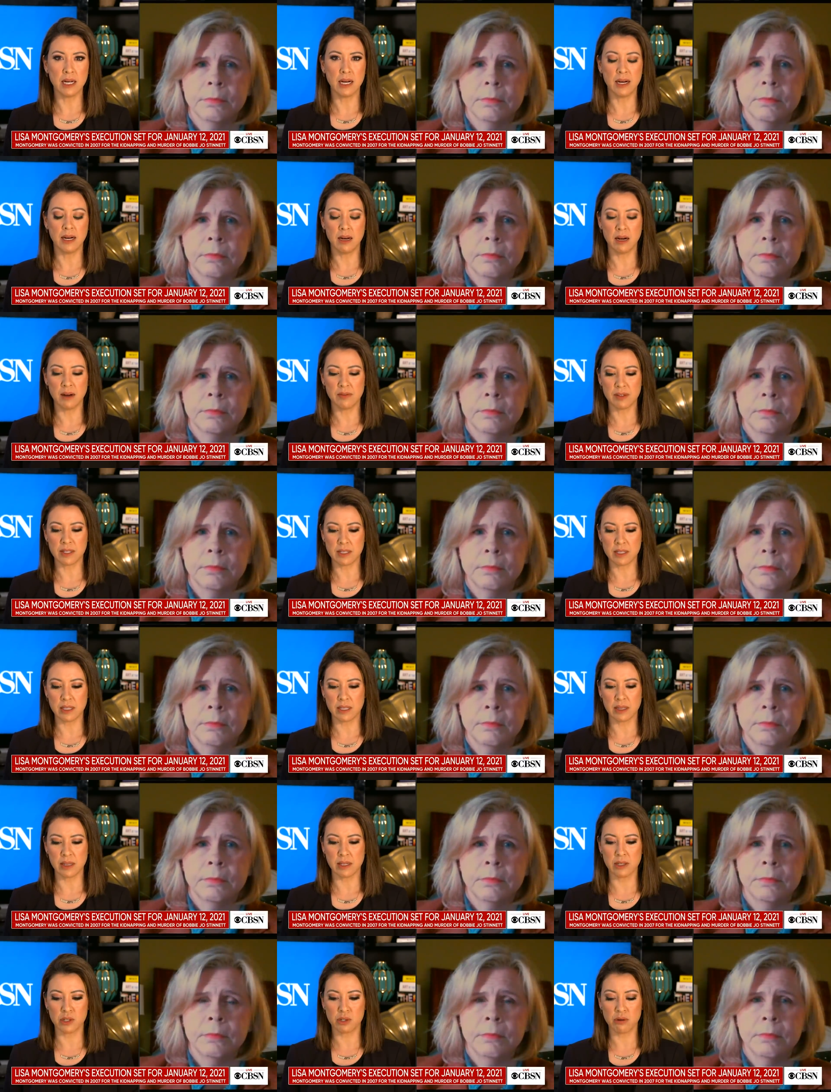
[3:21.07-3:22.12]
Speaker 1: Uh, obviously,
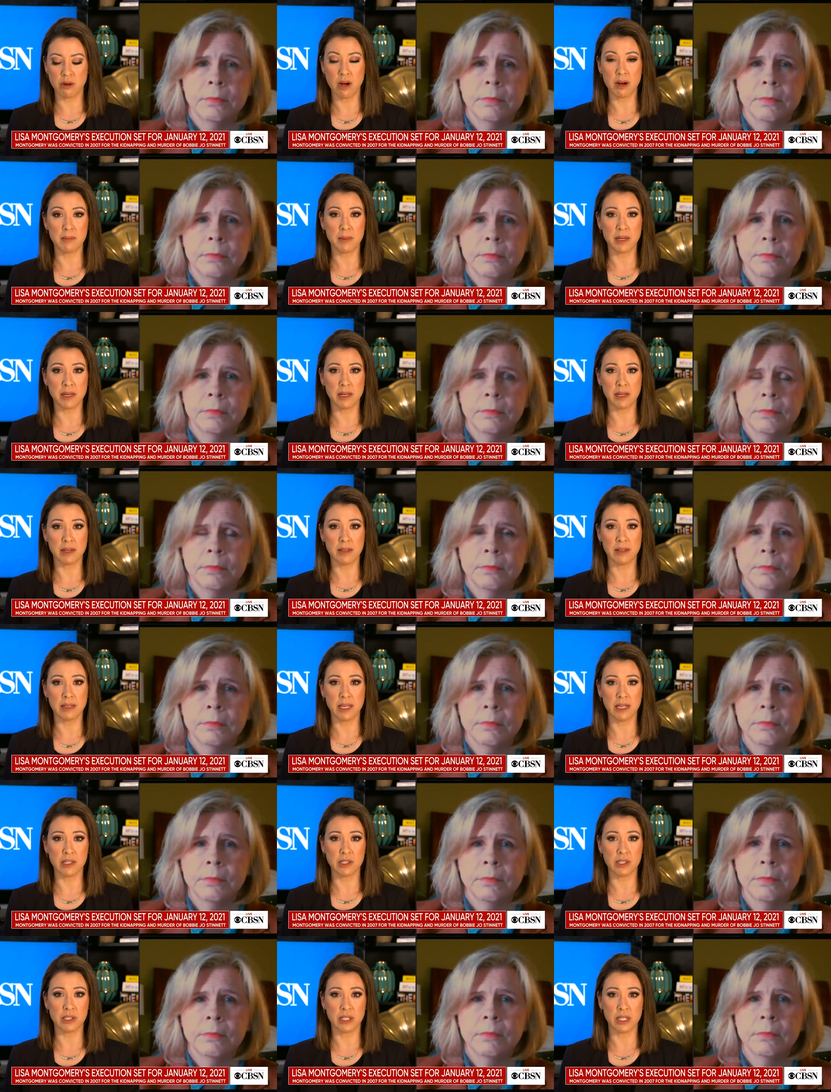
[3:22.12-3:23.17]
the trauma
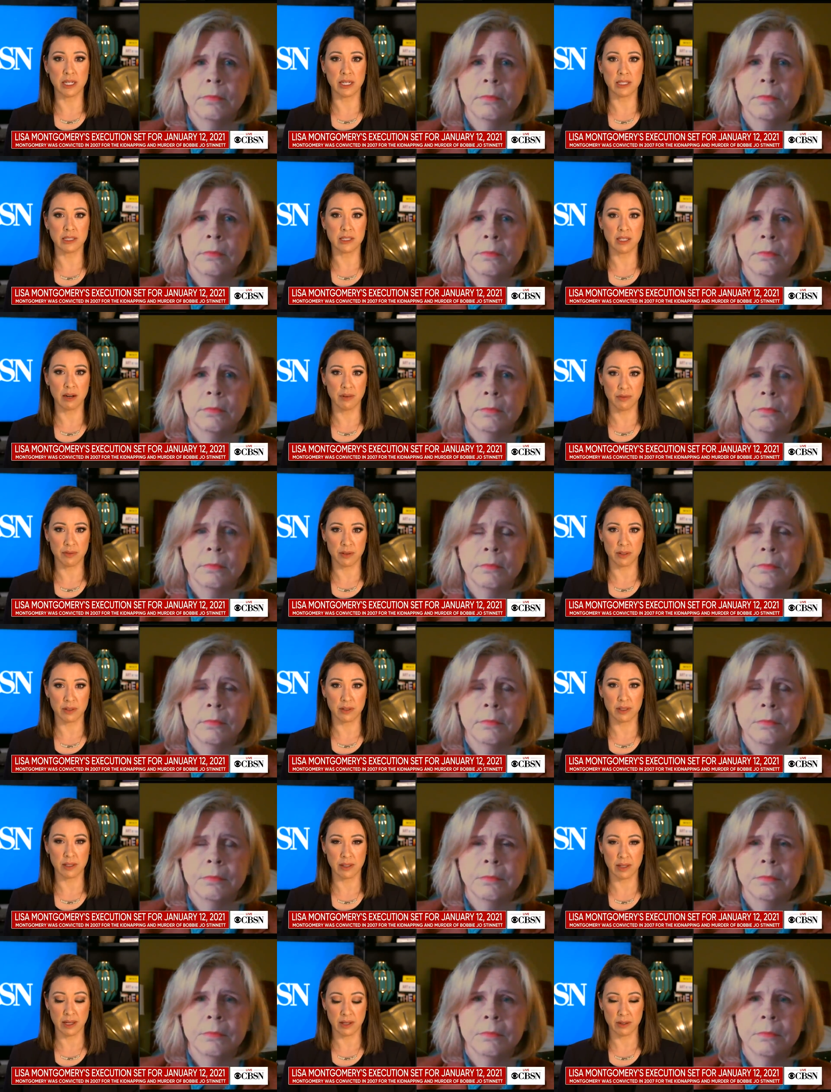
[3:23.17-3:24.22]
that she
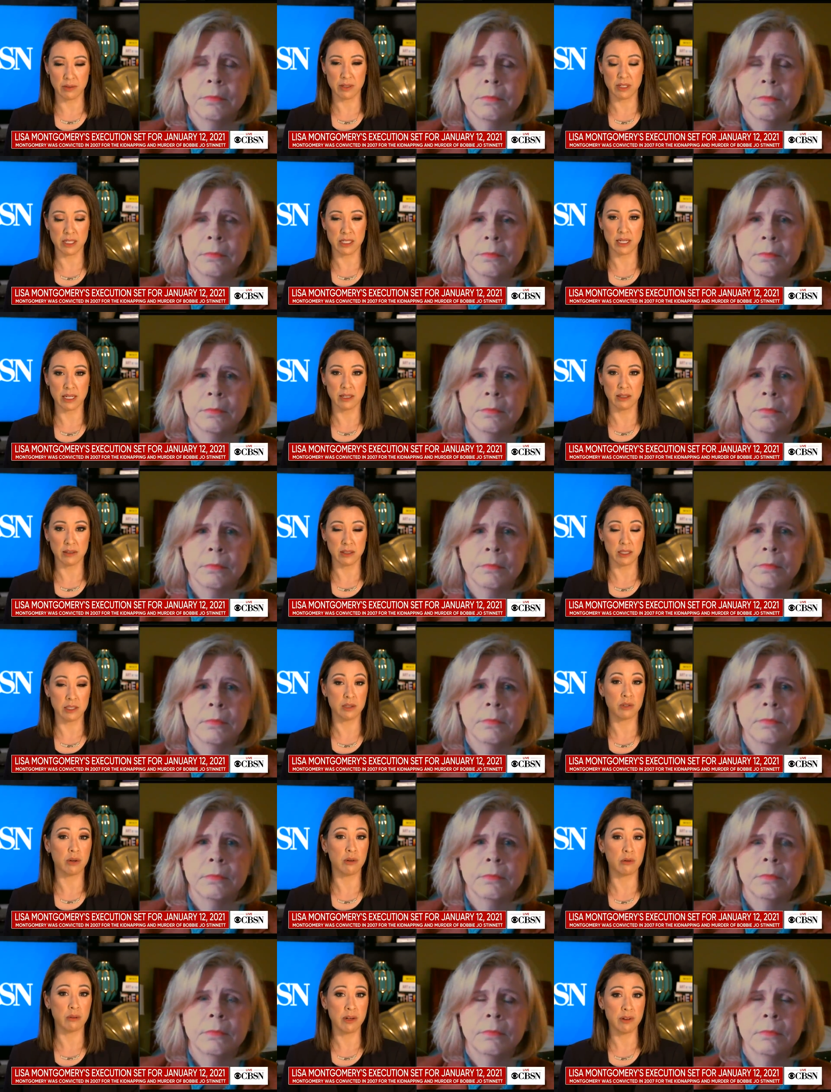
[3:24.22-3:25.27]
suffered that you detailed is
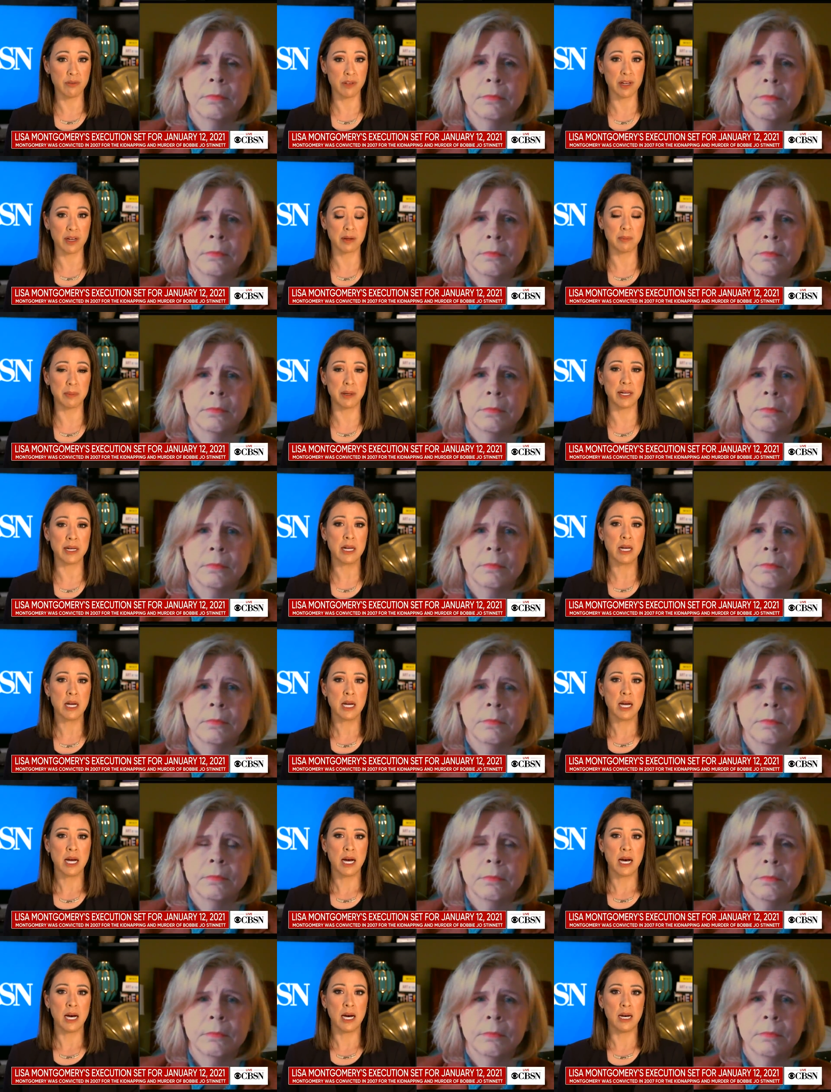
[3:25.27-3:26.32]
horrific, but
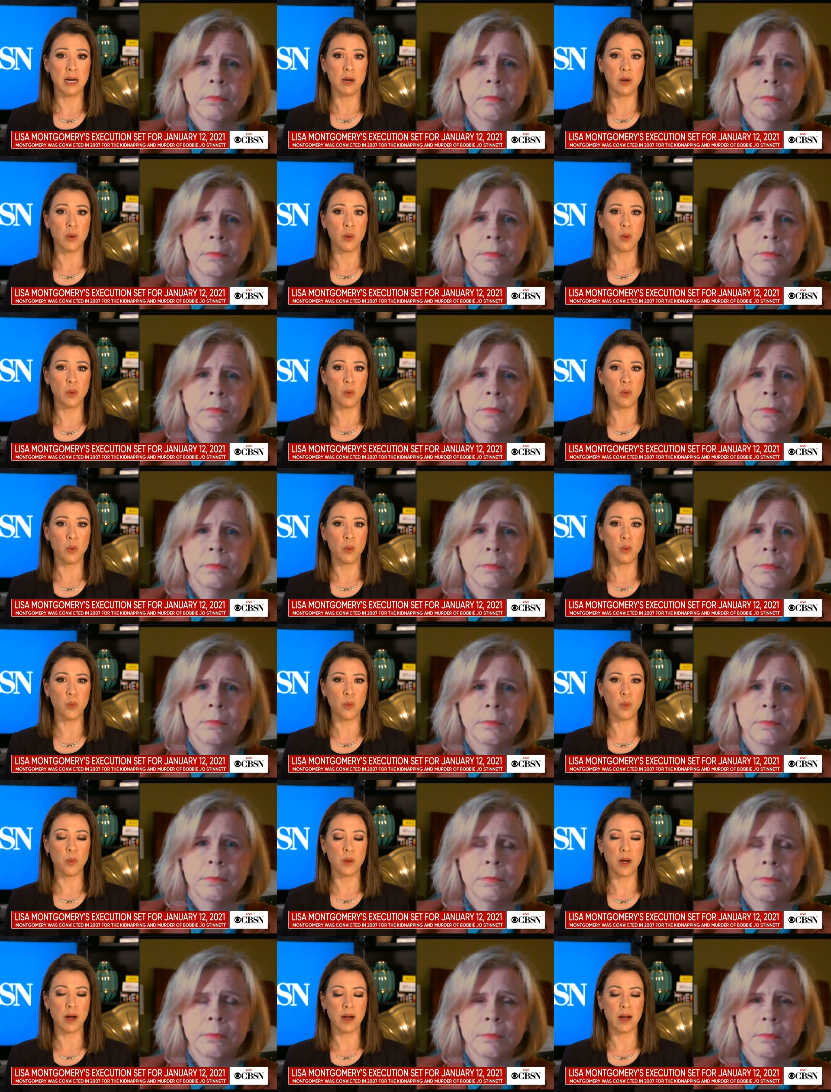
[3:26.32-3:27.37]
uh,
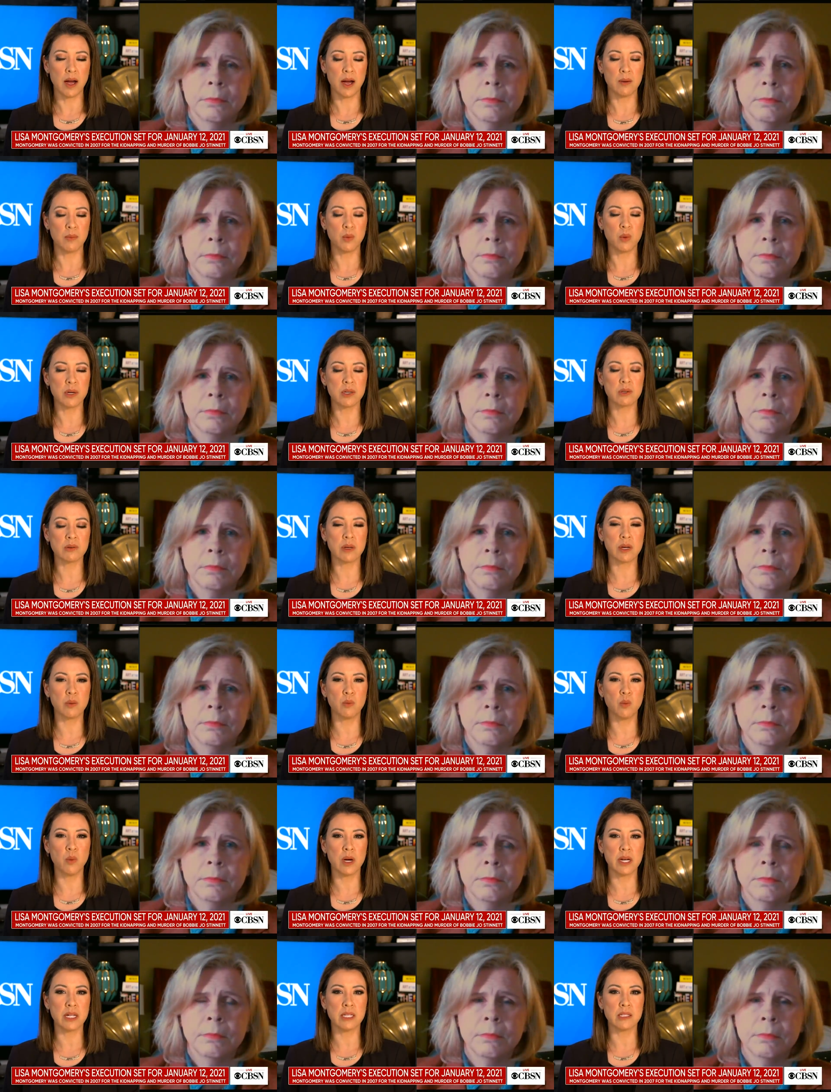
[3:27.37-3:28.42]
I- I'm wondering
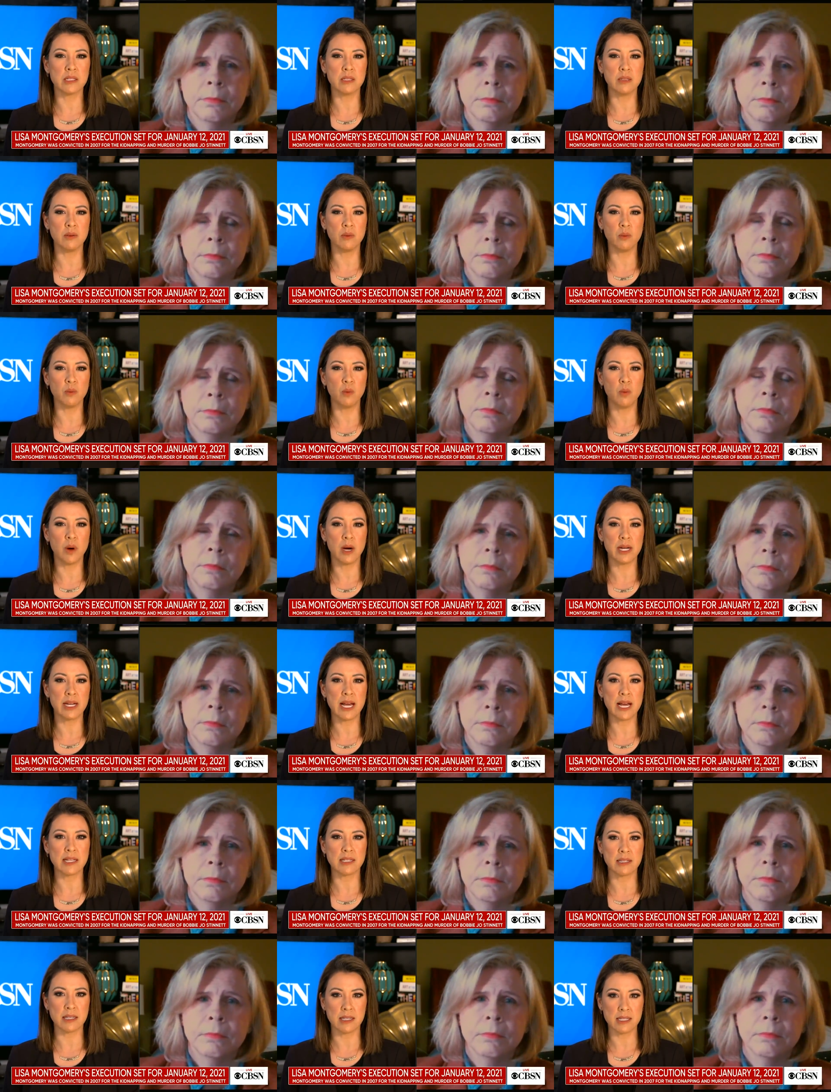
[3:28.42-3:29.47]
what is what
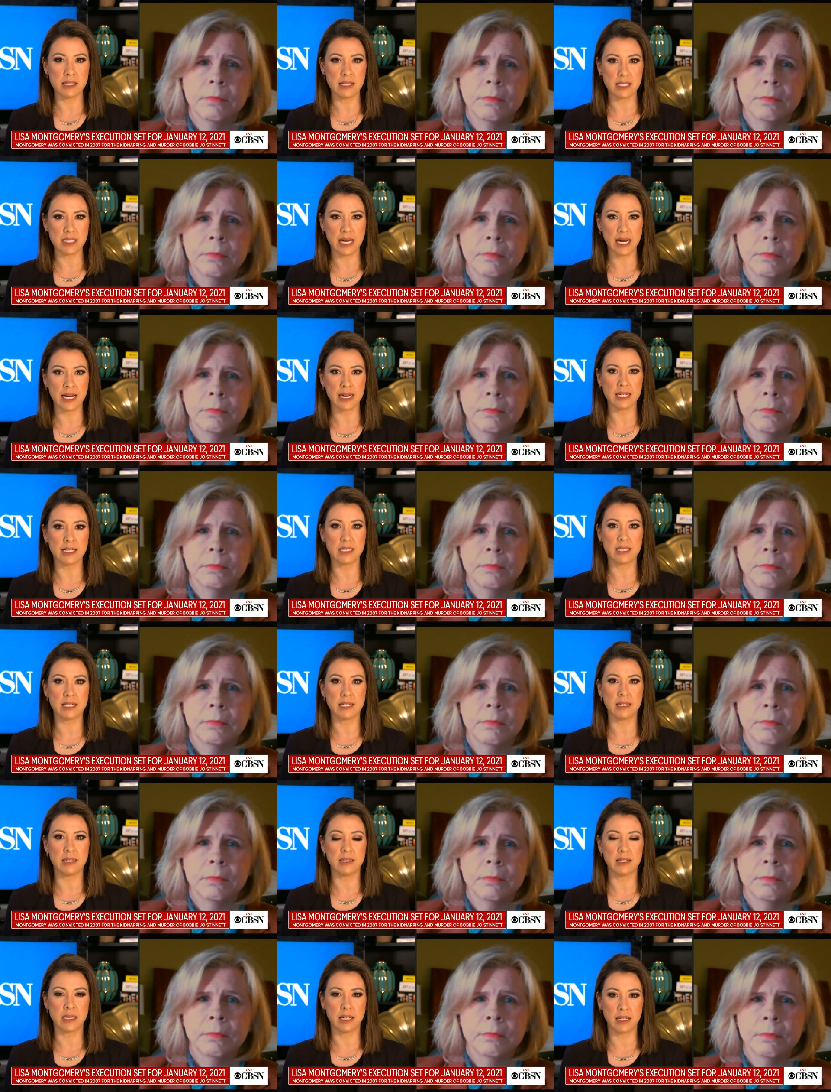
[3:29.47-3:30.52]
has the state
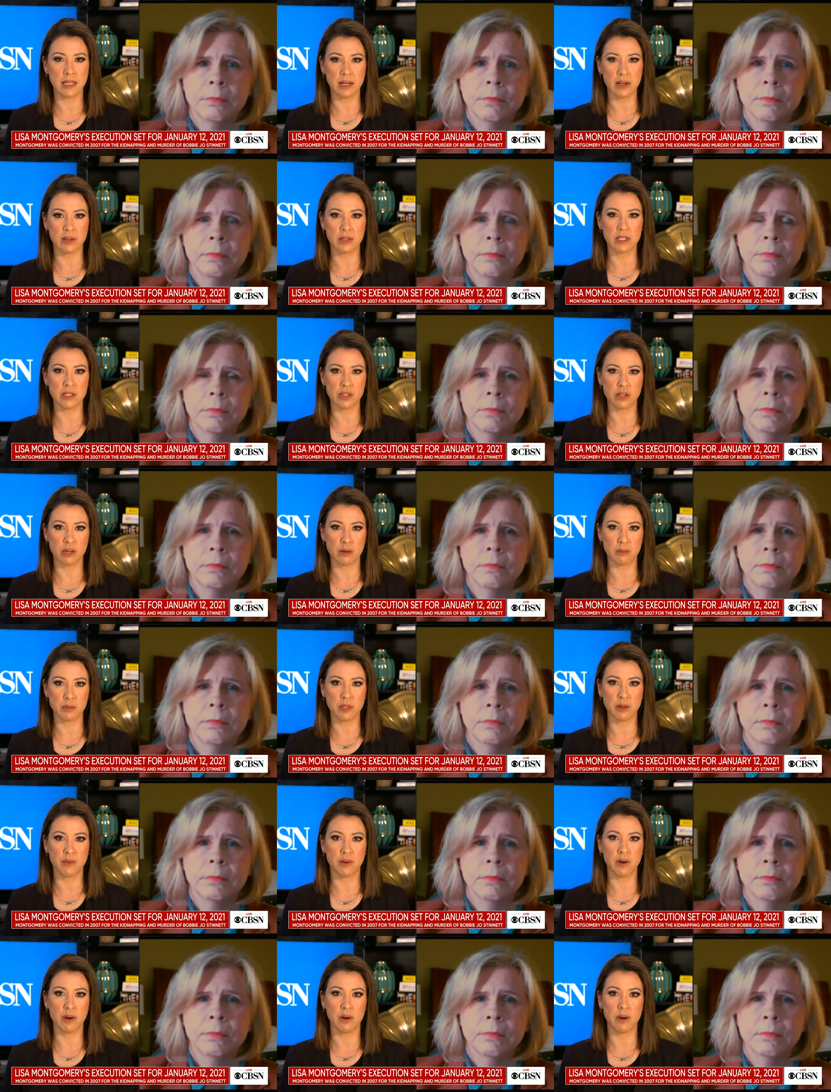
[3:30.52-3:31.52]
declared in terms of